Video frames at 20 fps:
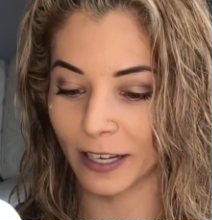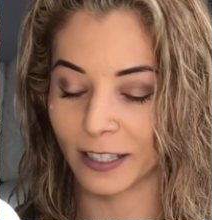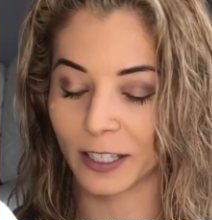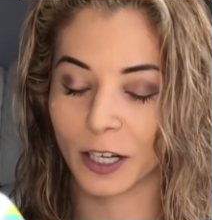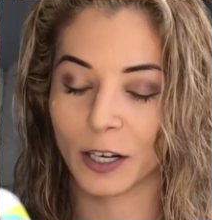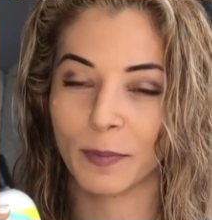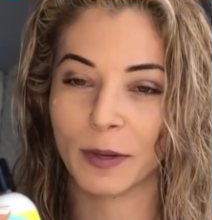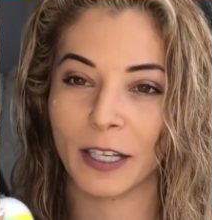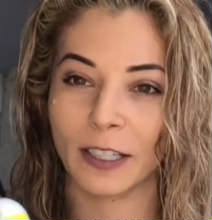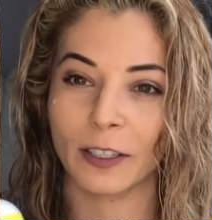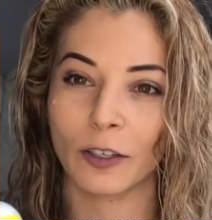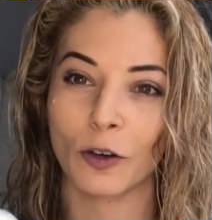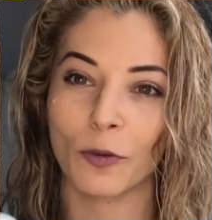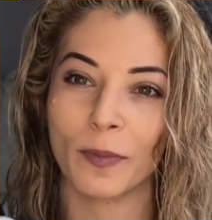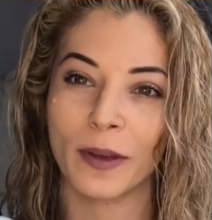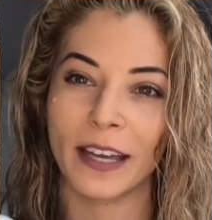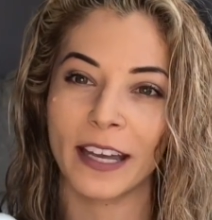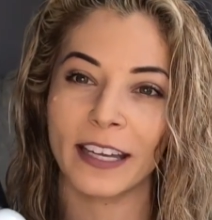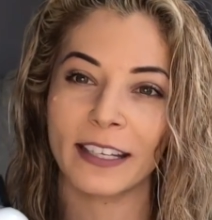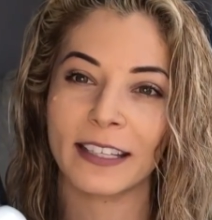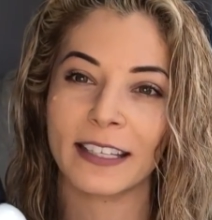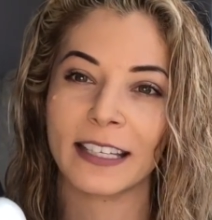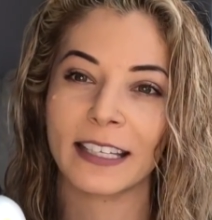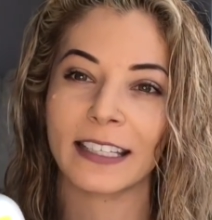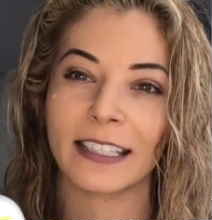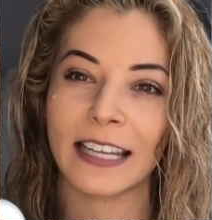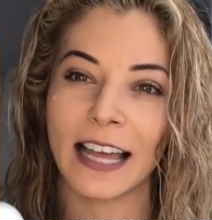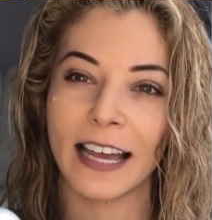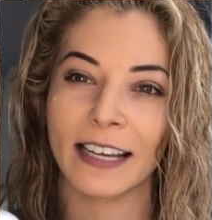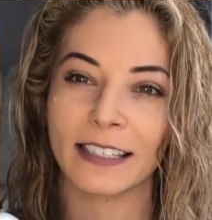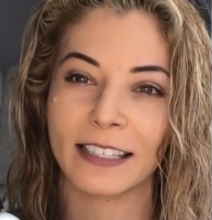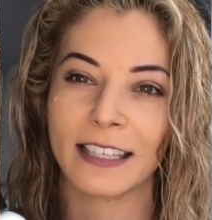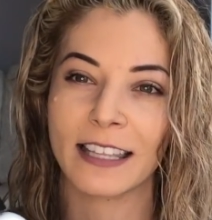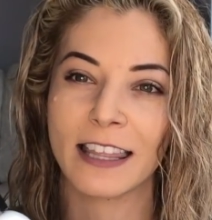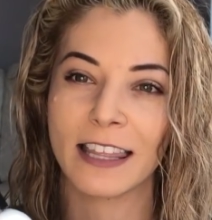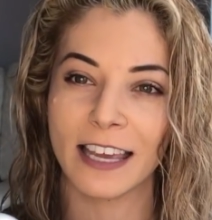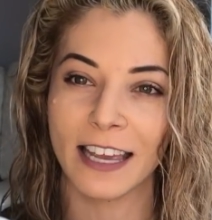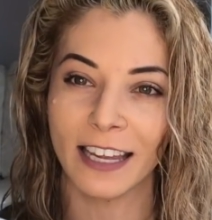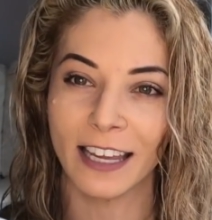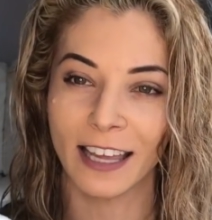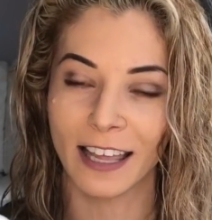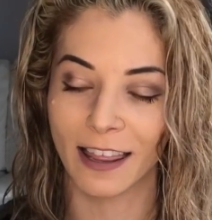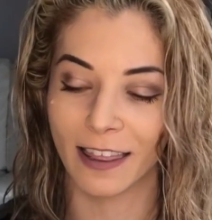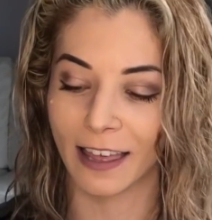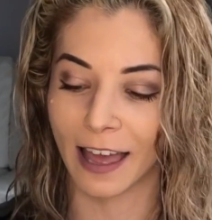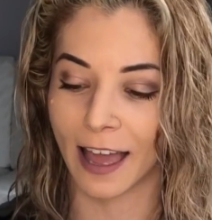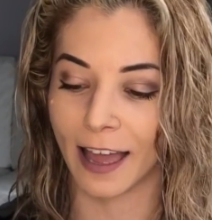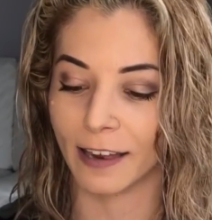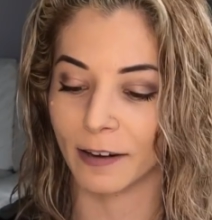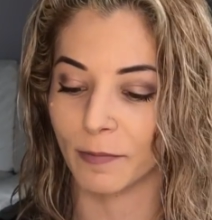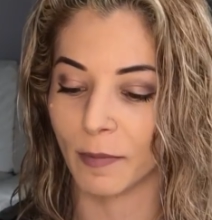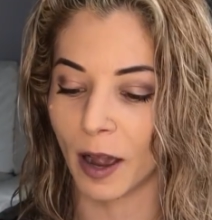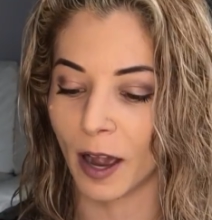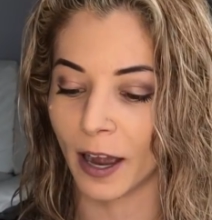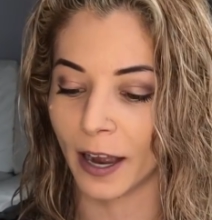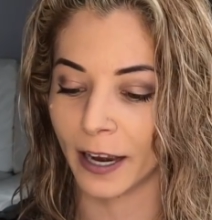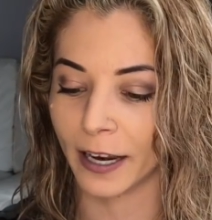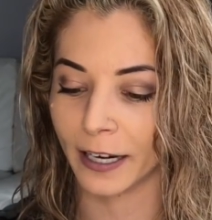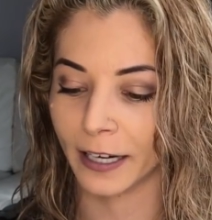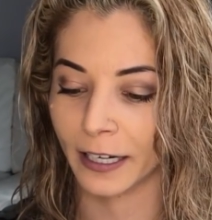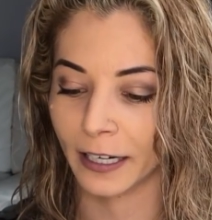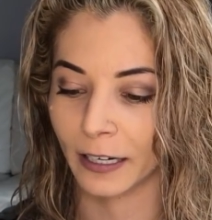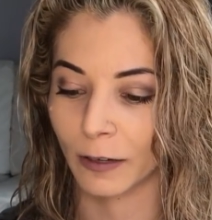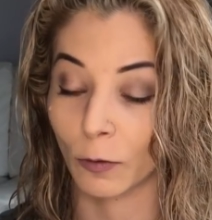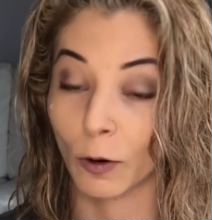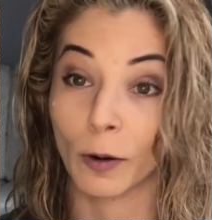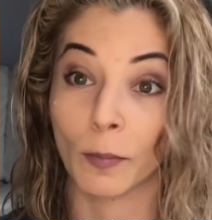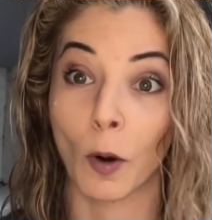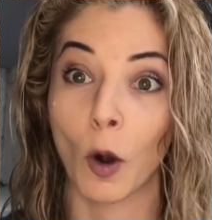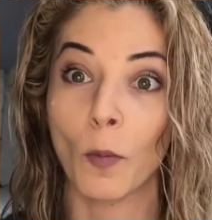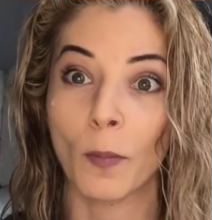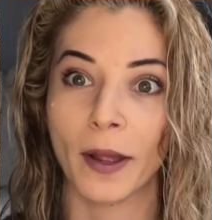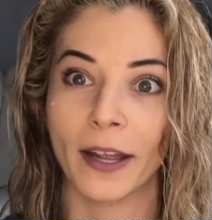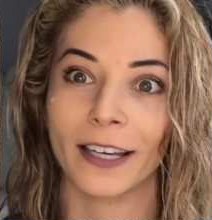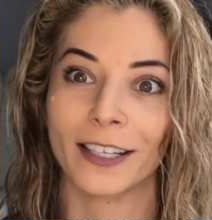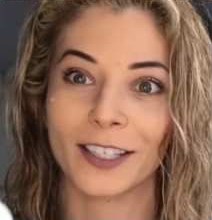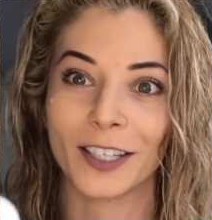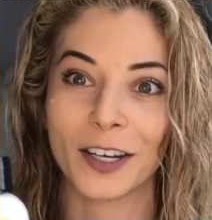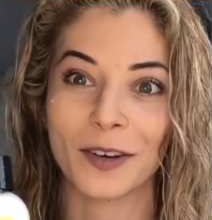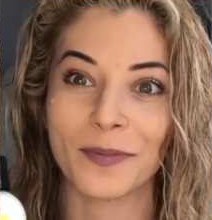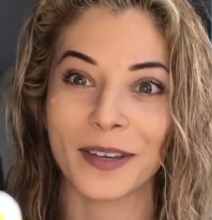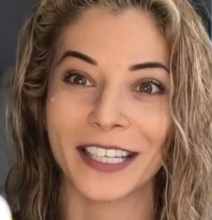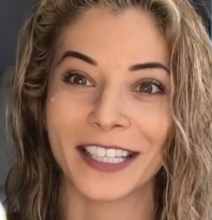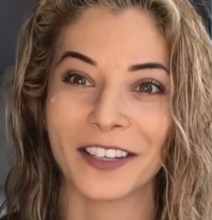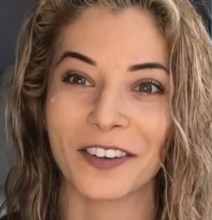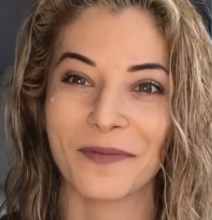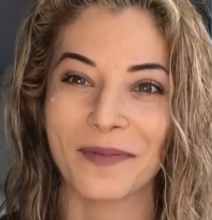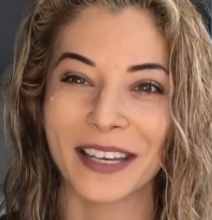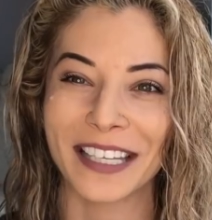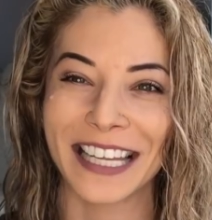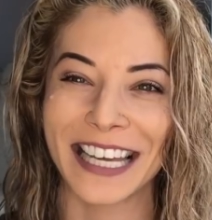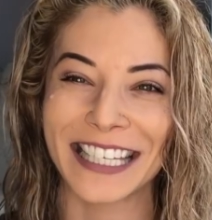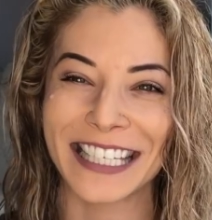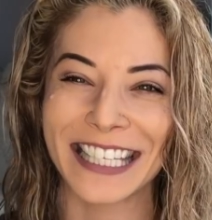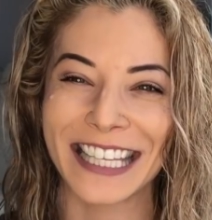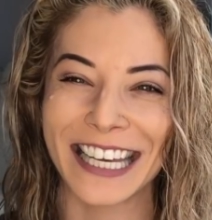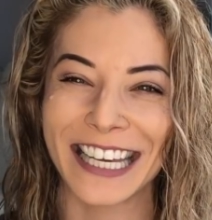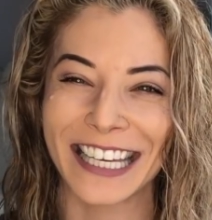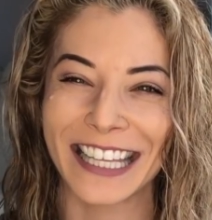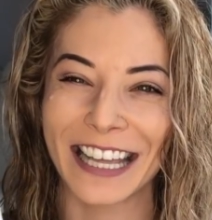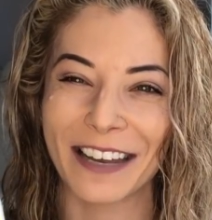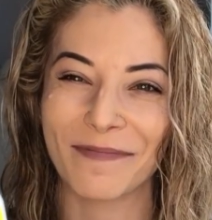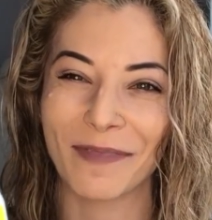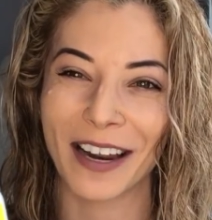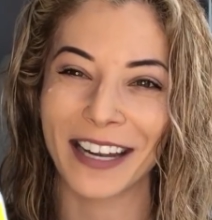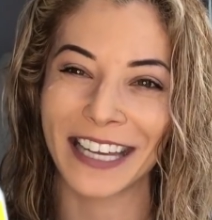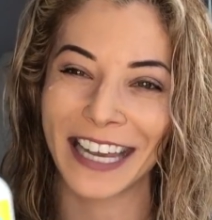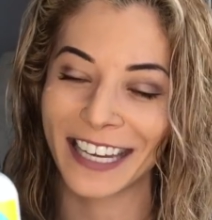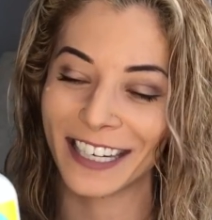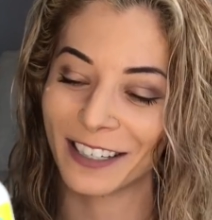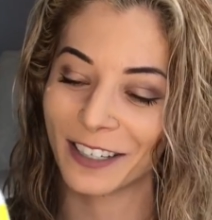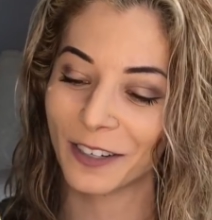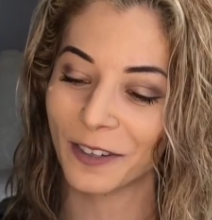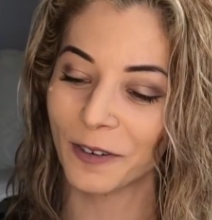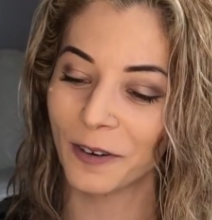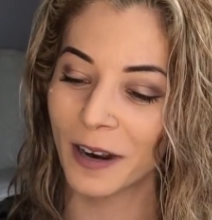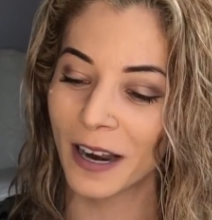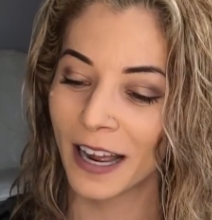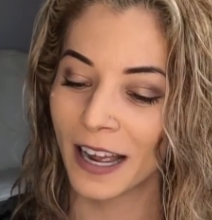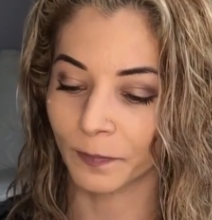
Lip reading: It's gonna be a little bit less thick than I'm hoping it's gonna be a little bit less thick than my Cantu.